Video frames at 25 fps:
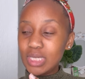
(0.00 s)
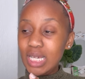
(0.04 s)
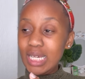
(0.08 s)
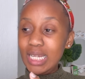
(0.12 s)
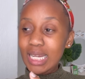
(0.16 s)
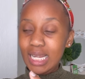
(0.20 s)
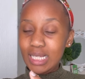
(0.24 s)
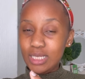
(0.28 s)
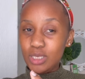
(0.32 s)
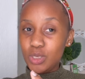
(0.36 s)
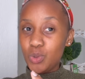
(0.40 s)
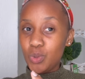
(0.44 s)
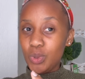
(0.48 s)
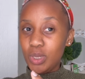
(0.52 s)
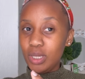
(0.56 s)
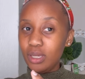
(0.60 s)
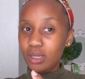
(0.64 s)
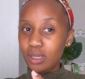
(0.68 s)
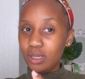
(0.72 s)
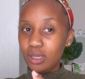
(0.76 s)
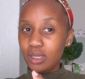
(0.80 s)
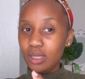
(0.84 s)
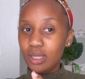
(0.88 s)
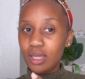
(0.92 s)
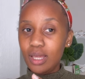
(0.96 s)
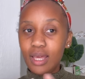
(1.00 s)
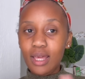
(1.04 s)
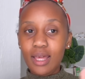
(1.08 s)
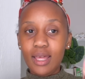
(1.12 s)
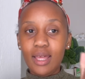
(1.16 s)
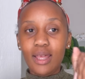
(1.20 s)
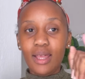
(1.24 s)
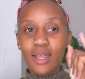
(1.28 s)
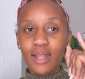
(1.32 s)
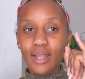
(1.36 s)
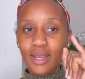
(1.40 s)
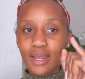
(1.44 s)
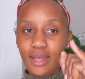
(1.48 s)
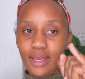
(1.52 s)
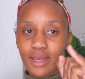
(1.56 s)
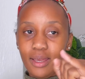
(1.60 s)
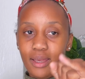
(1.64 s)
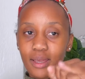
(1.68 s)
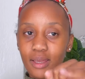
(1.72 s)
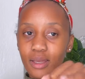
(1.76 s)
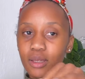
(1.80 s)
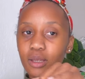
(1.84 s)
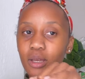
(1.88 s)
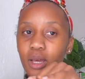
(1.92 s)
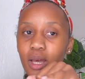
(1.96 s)
last week le
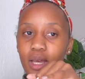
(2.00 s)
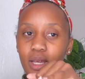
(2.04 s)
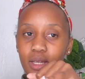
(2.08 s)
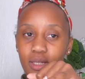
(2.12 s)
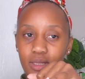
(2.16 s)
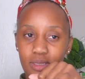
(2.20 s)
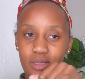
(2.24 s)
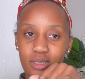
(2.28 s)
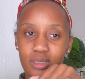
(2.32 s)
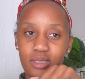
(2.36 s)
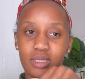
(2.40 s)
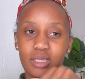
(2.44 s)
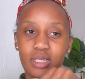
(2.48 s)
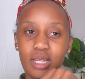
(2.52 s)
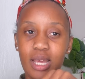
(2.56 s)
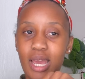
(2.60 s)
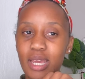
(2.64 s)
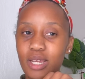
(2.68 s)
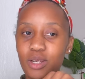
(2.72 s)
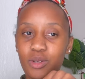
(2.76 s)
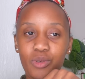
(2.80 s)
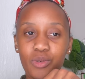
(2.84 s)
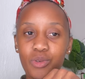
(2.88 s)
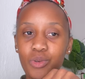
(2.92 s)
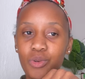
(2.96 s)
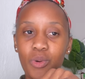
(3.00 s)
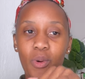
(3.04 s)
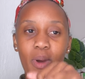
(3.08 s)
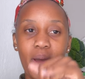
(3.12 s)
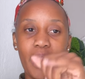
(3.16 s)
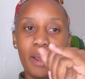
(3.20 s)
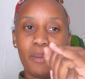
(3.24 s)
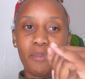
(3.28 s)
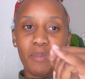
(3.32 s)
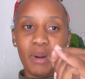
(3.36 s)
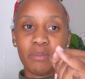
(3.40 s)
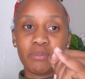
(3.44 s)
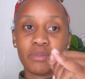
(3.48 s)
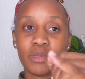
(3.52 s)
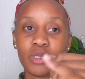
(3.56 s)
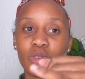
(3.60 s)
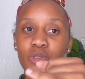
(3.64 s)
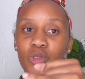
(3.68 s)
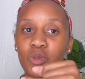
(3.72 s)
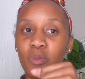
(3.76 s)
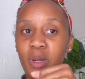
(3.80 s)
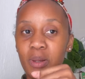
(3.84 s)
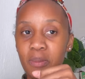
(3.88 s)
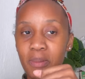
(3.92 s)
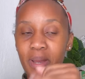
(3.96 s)
i don't know what i bumped
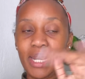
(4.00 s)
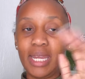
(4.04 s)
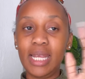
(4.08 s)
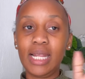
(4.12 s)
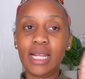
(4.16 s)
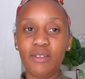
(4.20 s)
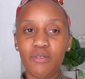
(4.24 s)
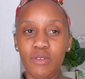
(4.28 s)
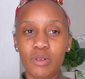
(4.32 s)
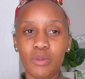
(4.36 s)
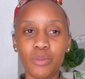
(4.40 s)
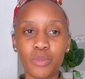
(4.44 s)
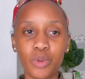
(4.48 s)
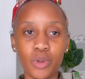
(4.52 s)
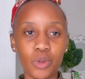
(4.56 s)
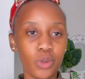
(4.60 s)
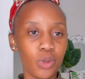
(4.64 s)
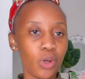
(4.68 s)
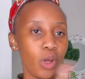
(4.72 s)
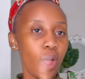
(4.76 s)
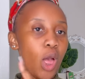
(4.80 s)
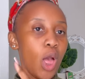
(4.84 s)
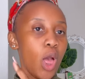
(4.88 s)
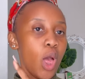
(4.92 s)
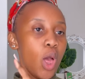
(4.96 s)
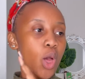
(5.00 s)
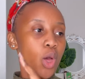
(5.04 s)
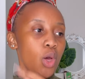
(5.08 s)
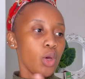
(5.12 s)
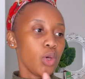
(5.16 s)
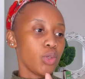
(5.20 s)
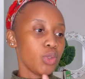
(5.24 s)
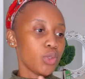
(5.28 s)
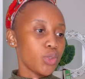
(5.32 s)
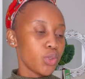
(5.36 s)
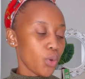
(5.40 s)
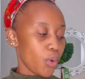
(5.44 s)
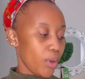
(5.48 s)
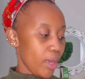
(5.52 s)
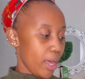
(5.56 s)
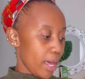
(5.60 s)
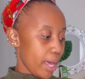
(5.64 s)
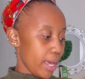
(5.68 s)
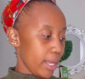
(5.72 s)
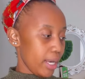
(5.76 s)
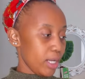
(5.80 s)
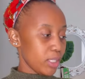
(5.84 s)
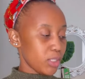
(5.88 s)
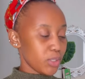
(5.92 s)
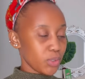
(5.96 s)
into but my nail even broke so yeah
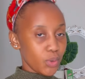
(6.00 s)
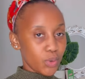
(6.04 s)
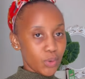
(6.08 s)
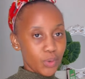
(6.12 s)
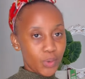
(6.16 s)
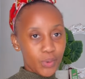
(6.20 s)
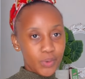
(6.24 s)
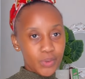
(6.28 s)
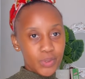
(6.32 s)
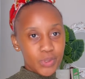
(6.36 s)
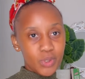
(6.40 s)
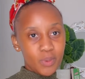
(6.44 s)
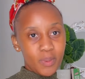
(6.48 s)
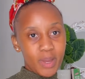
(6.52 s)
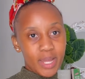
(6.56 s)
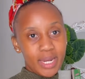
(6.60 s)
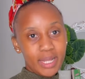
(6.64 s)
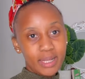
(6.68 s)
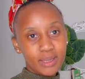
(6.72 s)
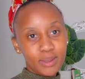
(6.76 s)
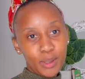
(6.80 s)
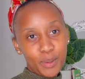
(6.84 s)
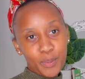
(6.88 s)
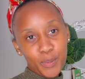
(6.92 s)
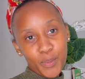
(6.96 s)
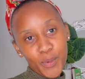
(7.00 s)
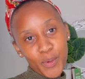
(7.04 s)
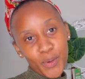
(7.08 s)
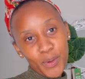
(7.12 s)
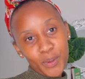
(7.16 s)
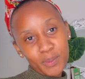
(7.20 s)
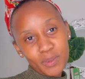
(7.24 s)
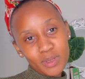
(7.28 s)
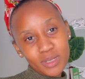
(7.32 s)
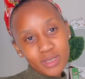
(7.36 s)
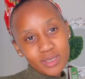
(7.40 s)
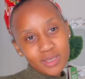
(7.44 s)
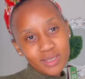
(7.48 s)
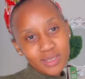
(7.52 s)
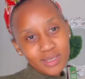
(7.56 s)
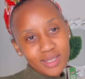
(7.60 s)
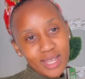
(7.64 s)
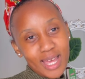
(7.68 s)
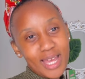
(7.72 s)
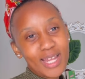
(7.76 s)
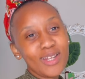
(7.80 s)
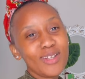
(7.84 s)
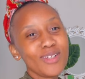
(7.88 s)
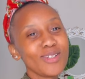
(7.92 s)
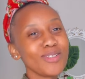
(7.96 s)
let's go to my nail appointments
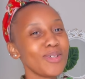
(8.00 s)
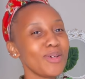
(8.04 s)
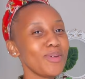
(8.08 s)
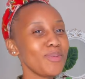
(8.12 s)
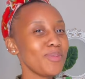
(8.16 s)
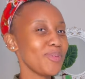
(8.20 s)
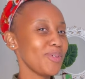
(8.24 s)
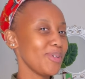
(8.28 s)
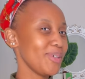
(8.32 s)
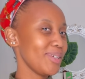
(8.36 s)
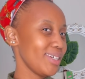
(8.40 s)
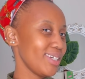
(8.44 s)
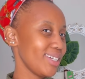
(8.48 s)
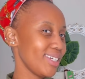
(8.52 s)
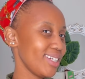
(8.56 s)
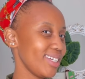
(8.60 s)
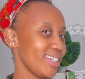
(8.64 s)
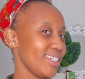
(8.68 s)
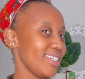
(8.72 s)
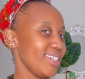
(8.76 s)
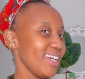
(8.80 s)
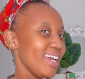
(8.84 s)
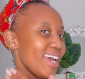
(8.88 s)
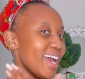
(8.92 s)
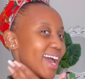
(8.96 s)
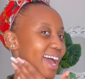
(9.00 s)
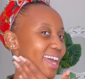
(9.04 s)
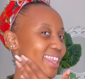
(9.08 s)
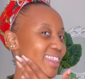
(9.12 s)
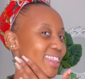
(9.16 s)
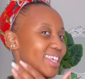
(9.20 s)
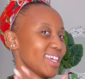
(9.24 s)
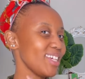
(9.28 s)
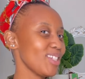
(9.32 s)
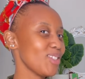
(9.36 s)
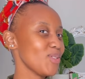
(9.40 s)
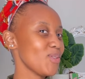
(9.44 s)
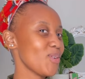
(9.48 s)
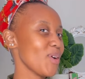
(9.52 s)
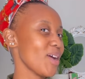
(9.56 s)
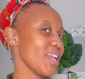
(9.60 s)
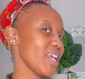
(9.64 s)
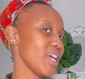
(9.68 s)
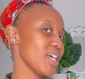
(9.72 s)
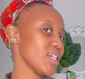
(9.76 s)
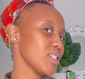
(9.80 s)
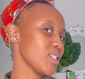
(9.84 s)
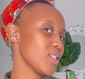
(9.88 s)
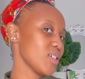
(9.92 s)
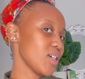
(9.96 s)
i look so pretty i think dugwane
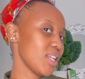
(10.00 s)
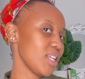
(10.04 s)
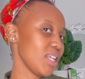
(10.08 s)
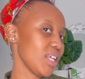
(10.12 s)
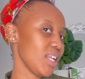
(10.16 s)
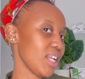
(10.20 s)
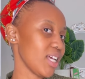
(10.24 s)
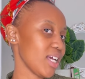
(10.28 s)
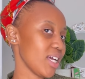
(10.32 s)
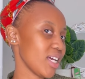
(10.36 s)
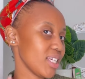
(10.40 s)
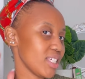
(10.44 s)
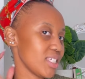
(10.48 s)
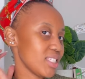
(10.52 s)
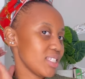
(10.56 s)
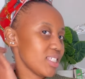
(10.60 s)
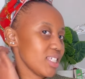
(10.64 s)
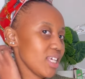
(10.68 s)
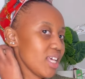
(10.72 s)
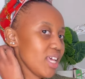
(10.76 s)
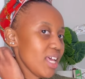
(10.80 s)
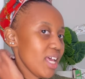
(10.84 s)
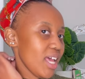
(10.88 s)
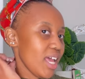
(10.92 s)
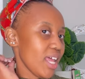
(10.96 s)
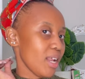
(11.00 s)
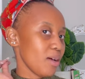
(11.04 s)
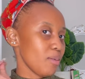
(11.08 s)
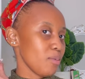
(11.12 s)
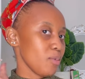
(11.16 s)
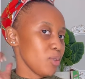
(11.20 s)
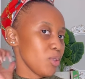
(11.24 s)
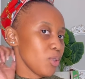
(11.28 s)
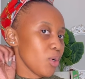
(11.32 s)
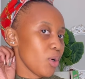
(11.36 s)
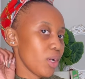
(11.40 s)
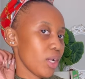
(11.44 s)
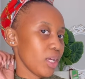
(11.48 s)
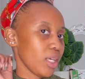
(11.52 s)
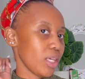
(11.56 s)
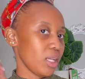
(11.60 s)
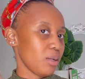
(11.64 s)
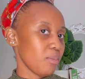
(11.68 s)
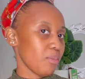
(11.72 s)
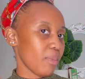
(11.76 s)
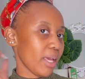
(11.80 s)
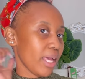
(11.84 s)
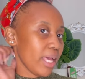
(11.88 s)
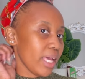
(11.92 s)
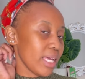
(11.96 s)
and sanela guys and i'm also gonna
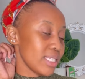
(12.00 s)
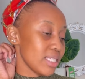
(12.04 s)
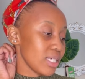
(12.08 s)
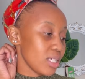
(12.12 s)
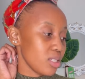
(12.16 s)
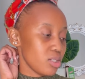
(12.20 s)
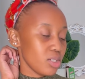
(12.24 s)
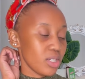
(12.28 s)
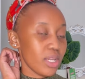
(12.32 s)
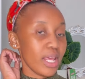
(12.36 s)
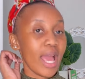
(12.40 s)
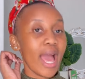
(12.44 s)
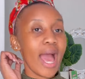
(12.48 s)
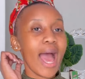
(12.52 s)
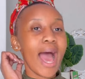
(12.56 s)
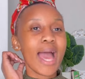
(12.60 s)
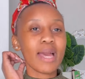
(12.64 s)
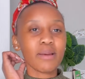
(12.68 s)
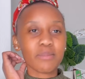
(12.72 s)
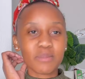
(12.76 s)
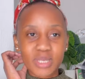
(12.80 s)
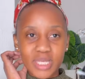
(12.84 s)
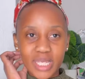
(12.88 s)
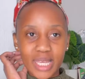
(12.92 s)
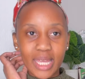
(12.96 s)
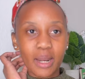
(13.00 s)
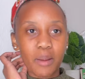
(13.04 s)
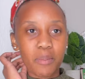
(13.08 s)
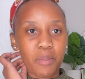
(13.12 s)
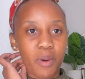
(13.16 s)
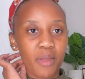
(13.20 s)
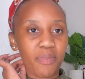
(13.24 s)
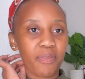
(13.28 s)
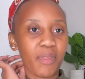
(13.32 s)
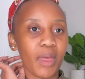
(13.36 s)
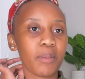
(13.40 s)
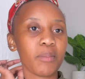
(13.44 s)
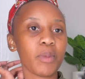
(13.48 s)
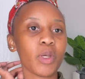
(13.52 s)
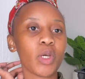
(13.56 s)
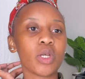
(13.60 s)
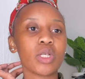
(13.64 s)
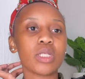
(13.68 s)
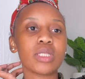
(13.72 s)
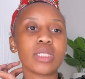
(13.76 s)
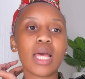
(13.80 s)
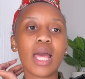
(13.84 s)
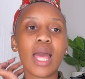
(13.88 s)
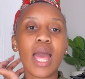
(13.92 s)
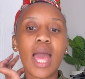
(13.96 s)
get my hair done today i'm scared about that
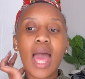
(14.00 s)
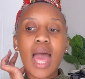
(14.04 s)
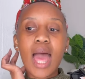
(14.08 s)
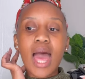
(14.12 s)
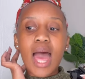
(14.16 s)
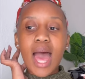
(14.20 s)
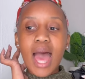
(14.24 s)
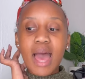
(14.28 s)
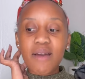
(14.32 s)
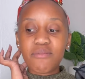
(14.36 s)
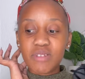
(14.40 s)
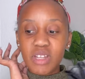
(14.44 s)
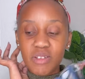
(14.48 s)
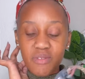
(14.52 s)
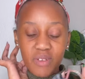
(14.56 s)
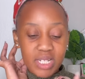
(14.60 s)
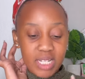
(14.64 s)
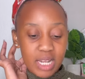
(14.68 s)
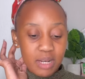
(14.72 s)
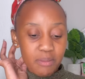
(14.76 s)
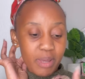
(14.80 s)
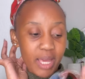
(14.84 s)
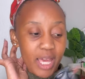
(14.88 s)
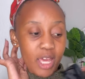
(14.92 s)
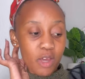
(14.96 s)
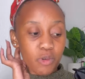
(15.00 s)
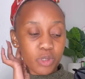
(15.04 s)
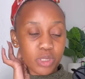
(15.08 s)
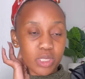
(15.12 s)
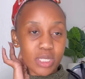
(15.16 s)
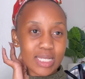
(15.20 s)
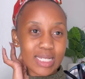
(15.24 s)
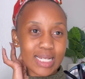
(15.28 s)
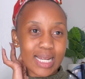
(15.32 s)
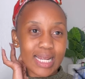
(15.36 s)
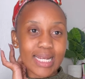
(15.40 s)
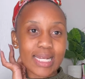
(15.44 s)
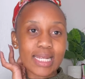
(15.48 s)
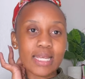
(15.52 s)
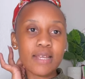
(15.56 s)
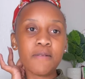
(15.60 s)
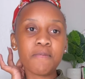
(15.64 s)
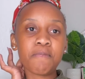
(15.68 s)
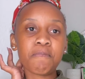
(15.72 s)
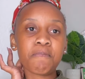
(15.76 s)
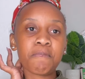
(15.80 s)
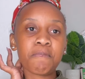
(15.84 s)
because i've never done my hair with this lady